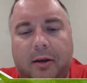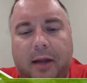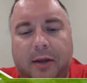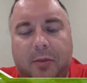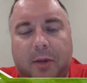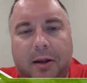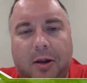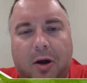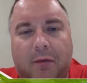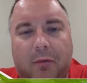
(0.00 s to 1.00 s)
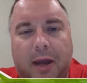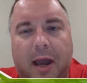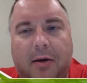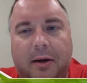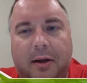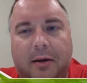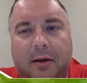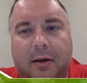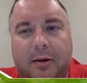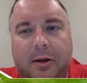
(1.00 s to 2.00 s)
take their minds off of reality
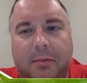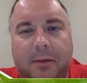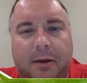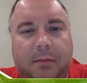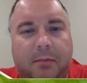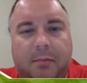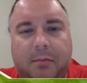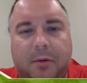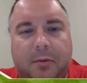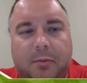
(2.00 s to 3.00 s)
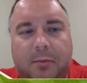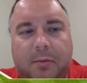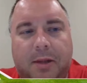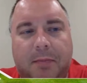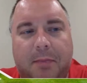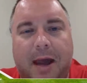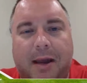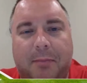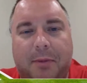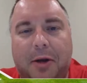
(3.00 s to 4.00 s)
and just be, sit
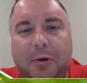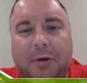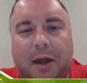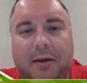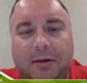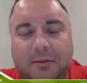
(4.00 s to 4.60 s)
back and be entertained.